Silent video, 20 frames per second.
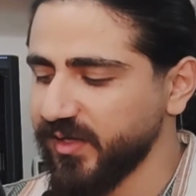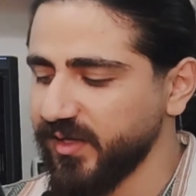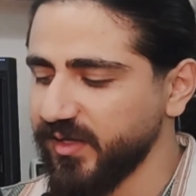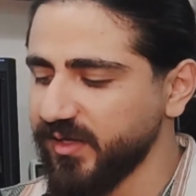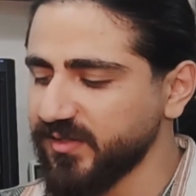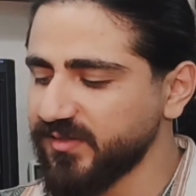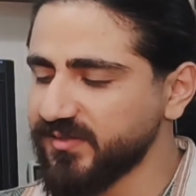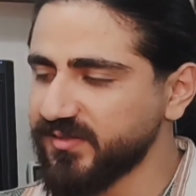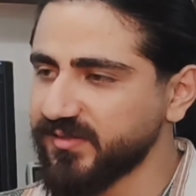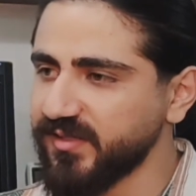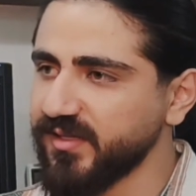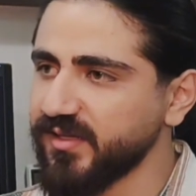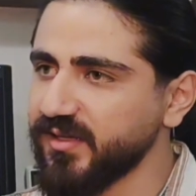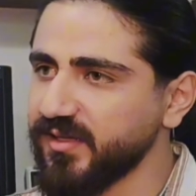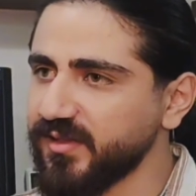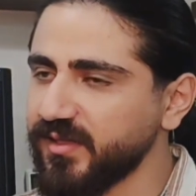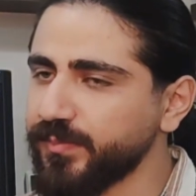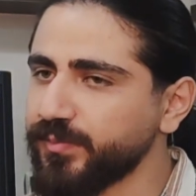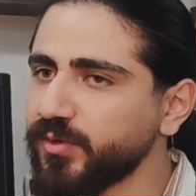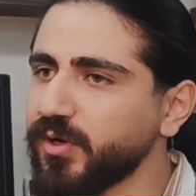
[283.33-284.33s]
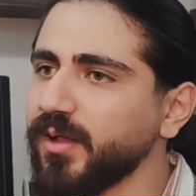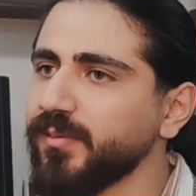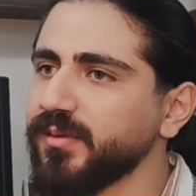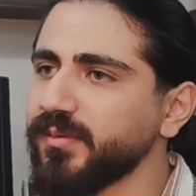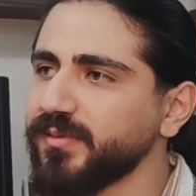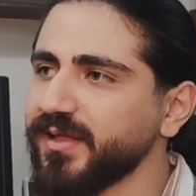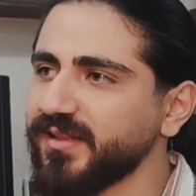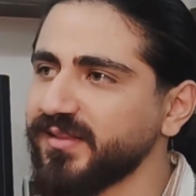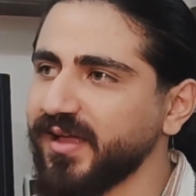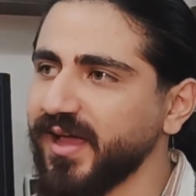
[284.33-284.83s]
It's the
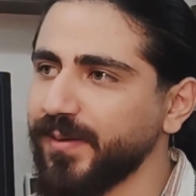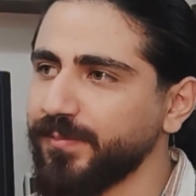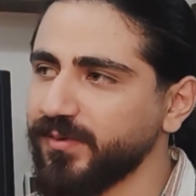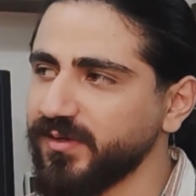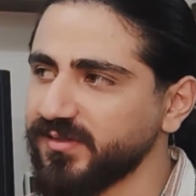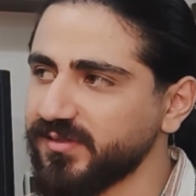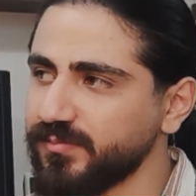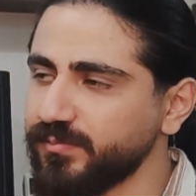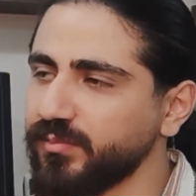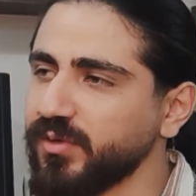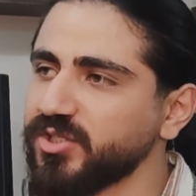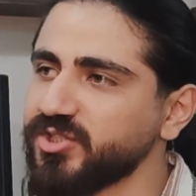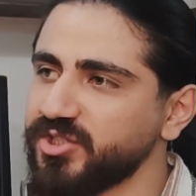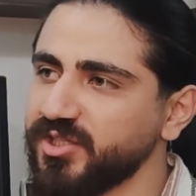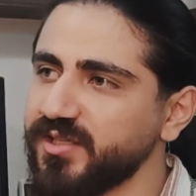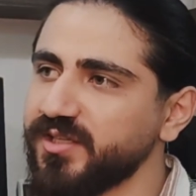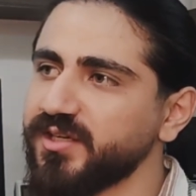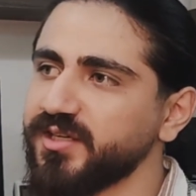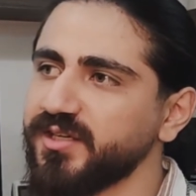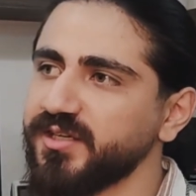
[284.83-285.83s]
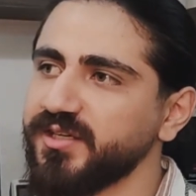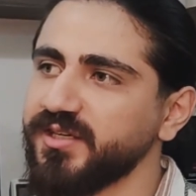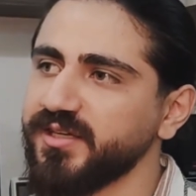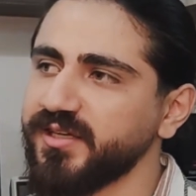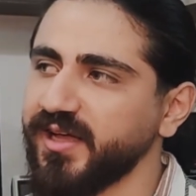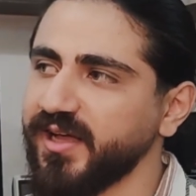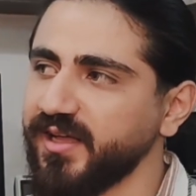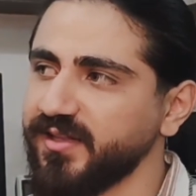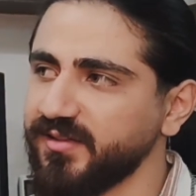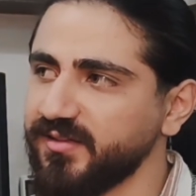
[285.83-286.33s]
problem that happens in machine learning
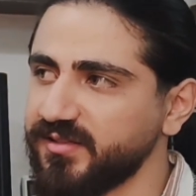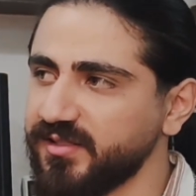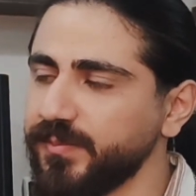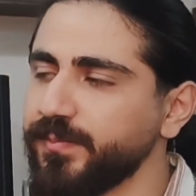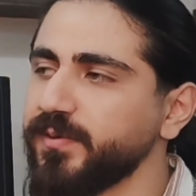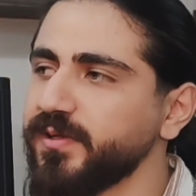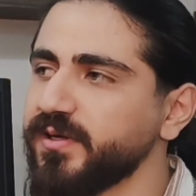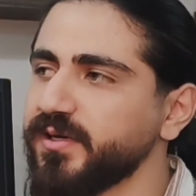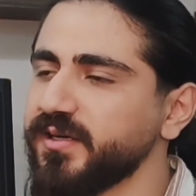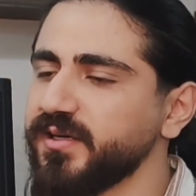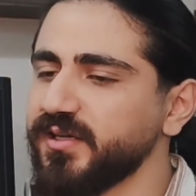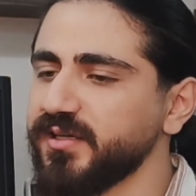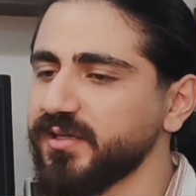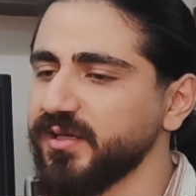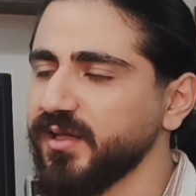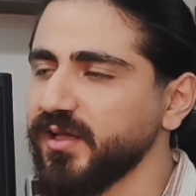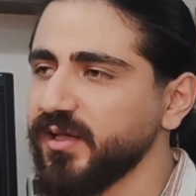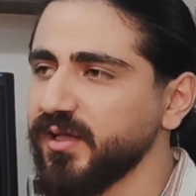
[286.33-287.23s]
and deep learning.